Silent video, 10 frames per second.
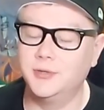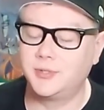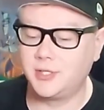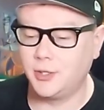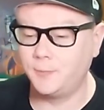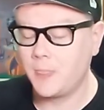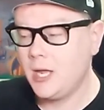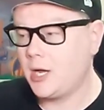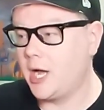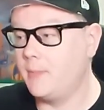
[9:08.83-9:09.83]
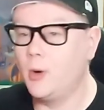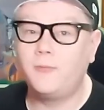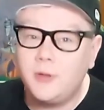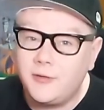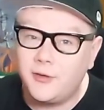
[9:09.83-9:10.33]
So
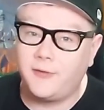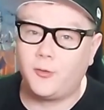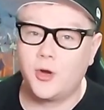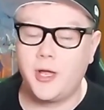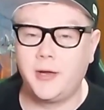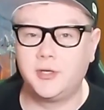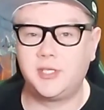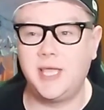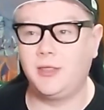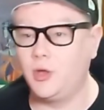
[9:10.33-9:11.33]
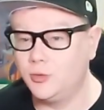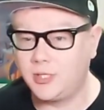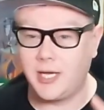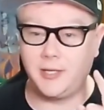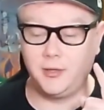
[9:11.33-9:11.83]
hopefully for the 49ers' sake, those
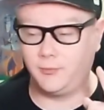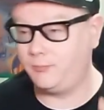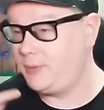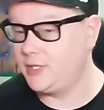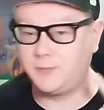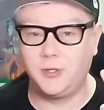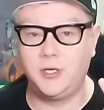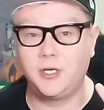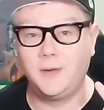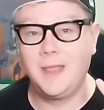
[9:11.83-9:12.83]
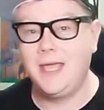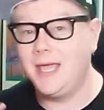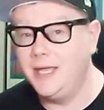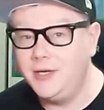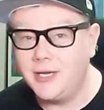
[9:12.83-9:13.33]
guys, you know, Pittsburgh,
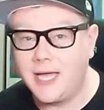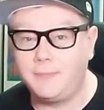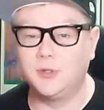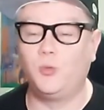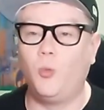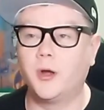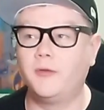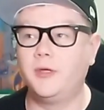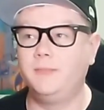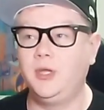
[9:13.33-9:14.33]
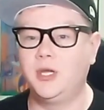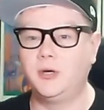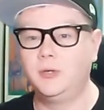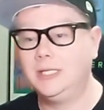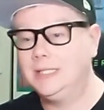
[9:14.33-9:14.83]
Indianapolis, one of them, you
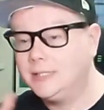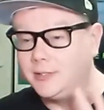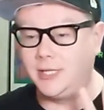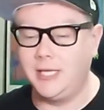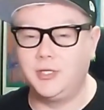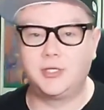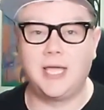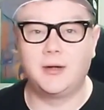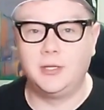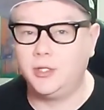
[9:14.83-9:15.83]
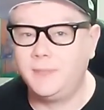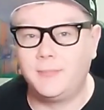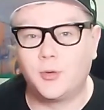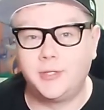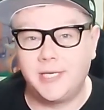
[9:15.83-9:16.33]
know, they just get a little bit
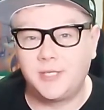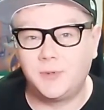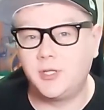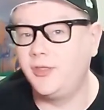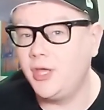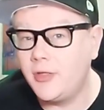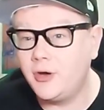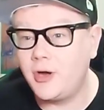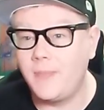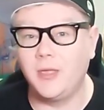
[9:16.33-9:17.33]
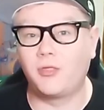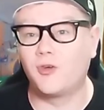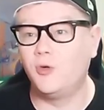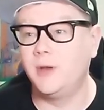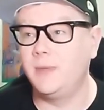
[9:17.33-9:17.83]
more desperate than the other and they
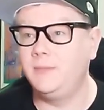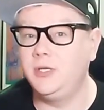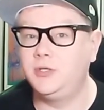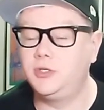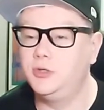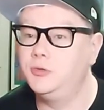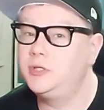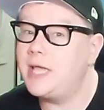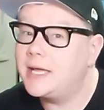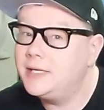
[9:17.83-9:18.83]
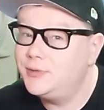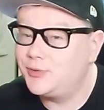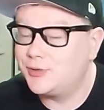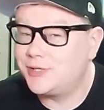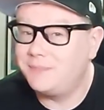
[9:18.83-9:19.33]
throw in maybe 2 seconds
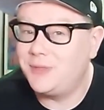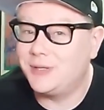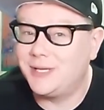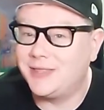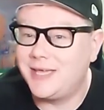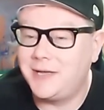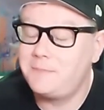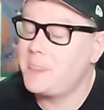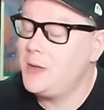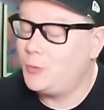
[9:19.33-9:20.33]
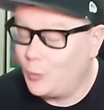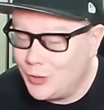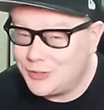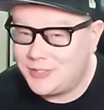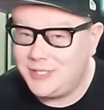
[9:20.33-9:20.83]
or something like that.
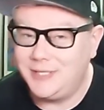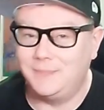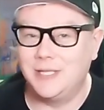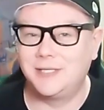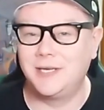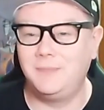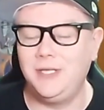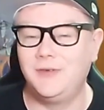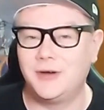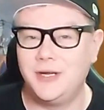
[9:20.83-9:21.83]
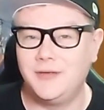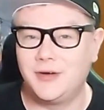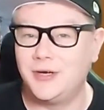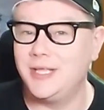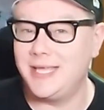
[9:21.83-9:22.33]
We'll see. It's going to be very,
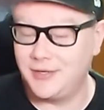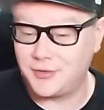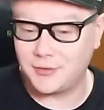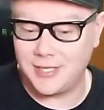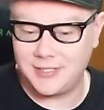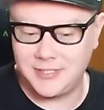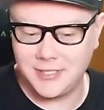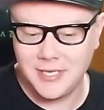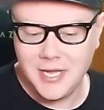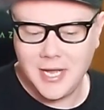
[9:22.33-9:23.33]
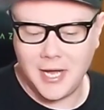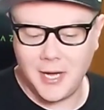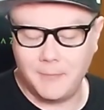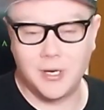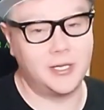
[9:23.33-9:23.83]
very interesting.
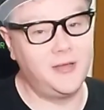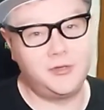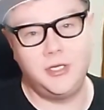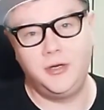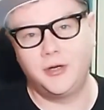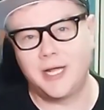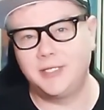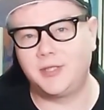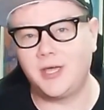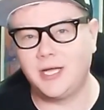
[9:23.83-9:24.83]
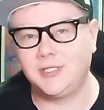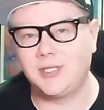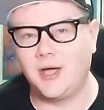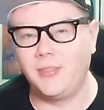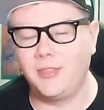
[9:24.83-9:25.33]
But I'd love to hear your guys' thoughts
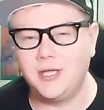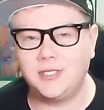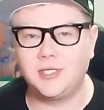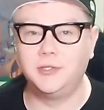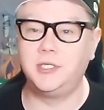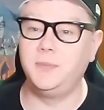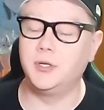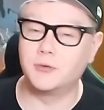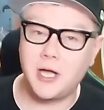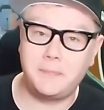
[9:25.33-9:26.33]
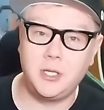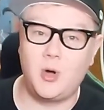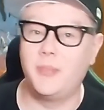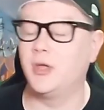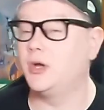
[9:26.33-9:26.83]
on this, on Jimmy Garoppolo,
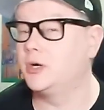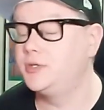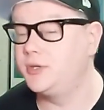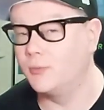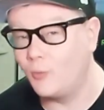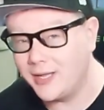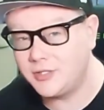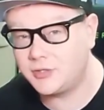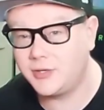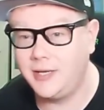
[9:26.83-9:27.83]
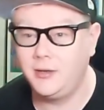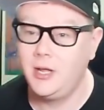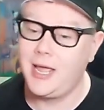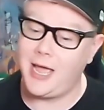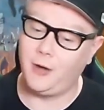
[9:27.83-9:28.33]
on the Carson Wentz trade,
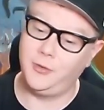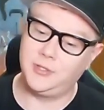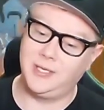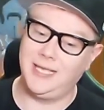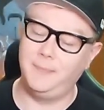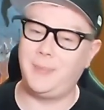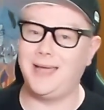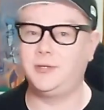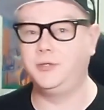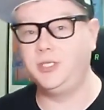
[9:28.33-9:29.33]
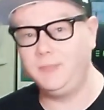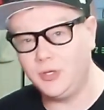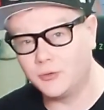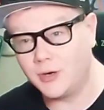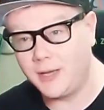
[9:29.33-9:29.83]
how this could impact Jimmy
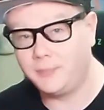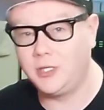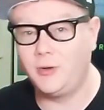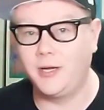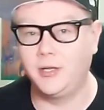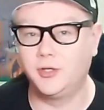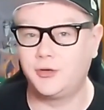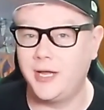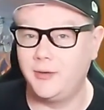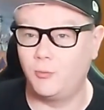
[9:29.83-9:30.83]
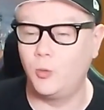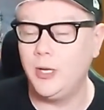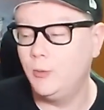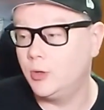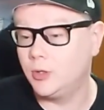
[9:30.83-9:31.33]
Garoppolo and the trade we
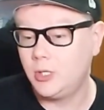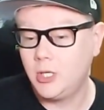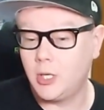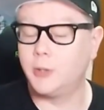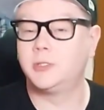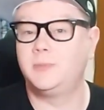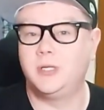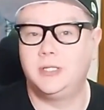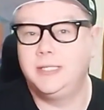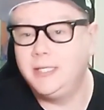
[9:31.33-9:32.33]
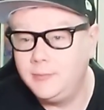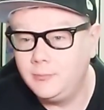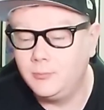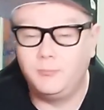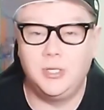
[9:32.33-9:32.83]
will ultimately
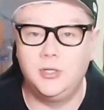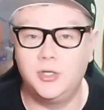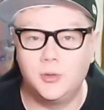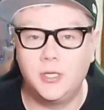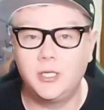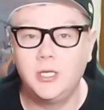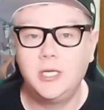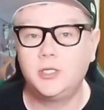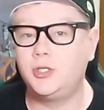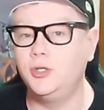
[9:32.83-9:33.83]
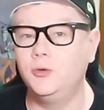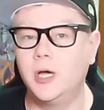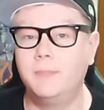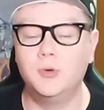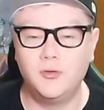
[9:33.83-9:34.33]
be doing to
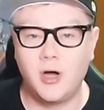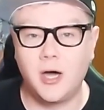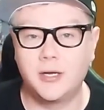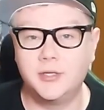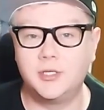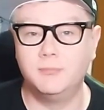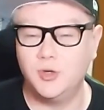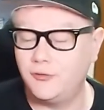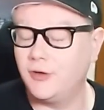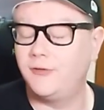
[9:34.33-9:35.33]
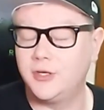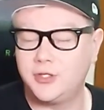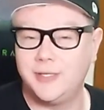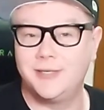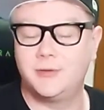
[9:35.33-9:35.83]
move on and to move
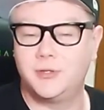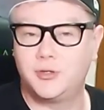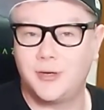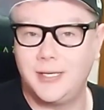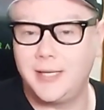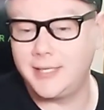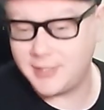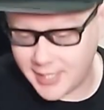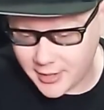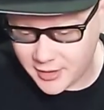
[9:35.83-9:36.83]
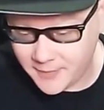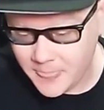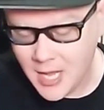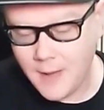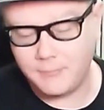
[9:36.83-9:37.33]
officially into the Trey Lance era.
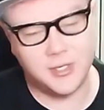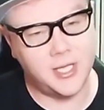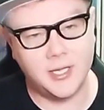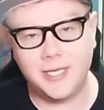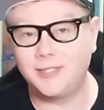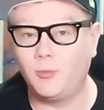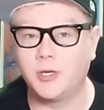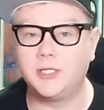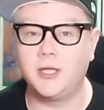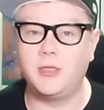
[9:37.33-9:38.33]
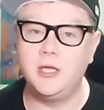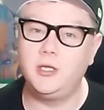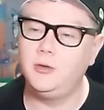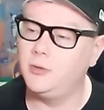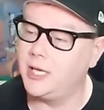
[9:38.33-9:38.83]
But again, guys, want to say thank
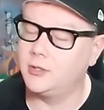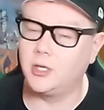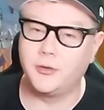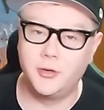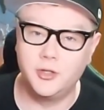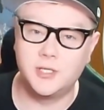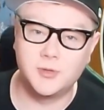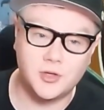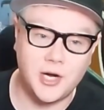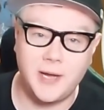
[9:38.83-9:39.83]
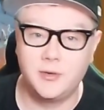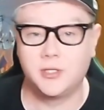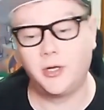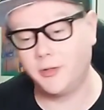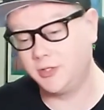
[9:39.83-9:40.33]
you again to all the new subscribers,
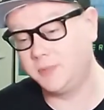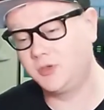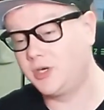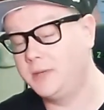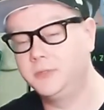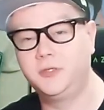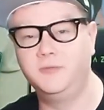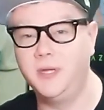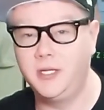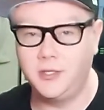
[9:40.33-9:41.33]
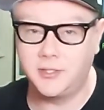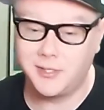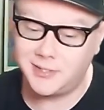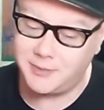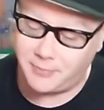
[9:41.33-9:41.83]
all the subscribers who've been here
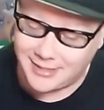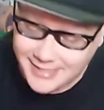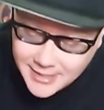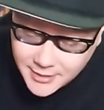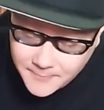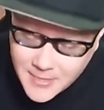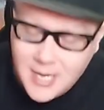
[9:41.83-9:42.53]
since the beginning.